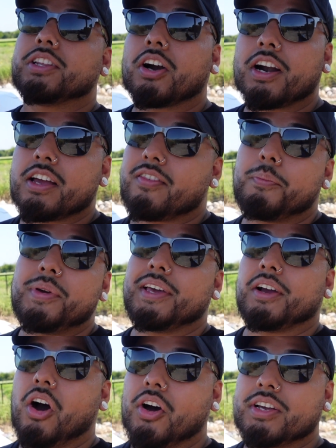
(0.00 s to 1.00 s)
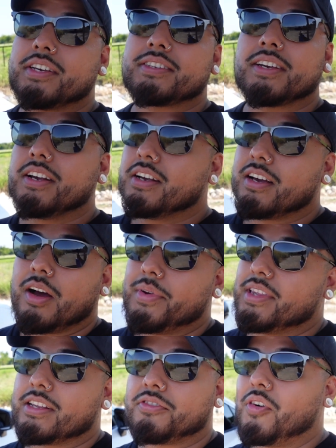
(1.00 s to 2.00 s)
dirty, if I'm being honest. I
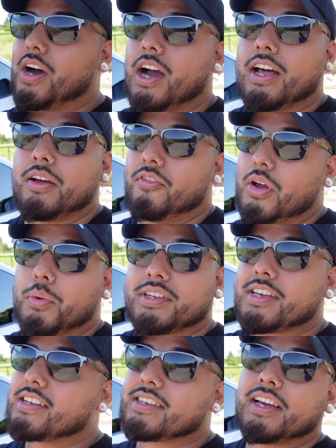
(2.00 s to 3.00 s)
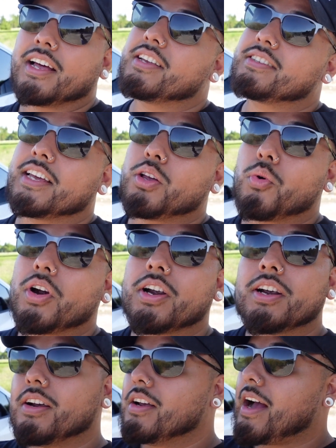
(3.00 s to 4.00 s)
mean, that's fine. If they were testing how they say they were,
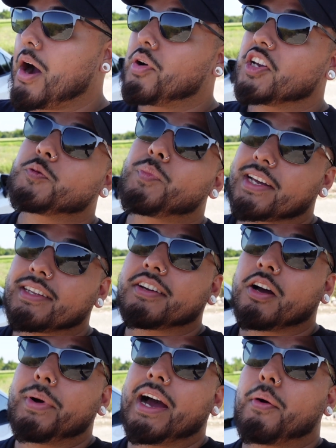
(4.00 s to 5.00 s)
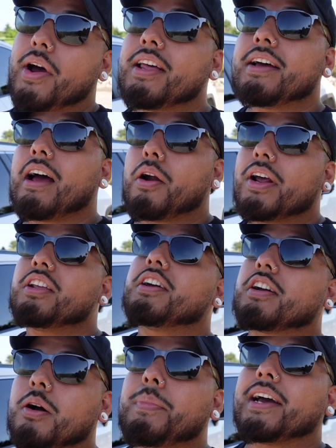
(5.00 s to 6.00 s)
I would expect it to come back. I'd rather, I'd rather
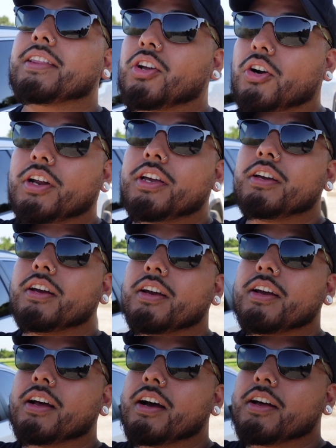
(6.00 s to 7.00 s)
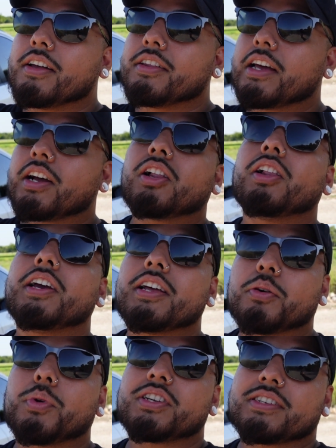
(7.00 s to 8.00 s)
it come back dirty than clean
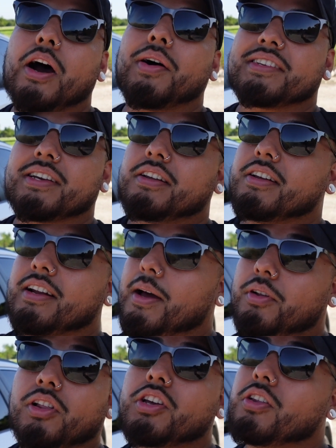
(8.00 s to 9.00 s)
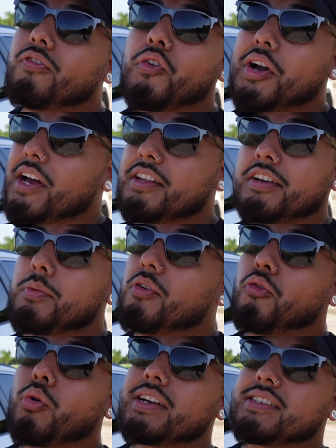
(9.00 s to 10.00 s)
it, which is how I sent it in. I cleaned the fuck out of the gun
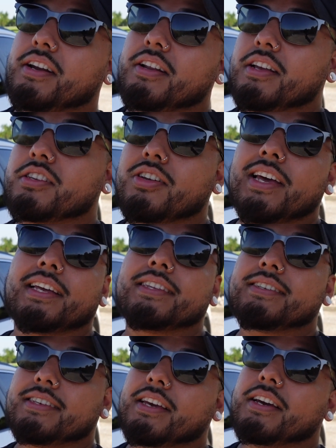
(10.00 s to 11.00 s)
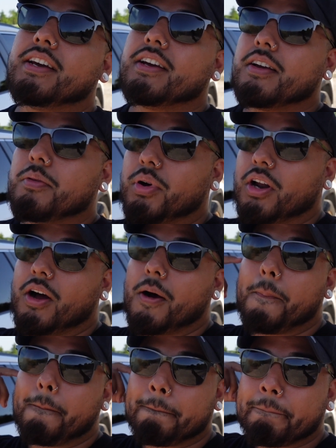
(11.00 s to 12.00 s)
before I sent it in so they can see it. But, um,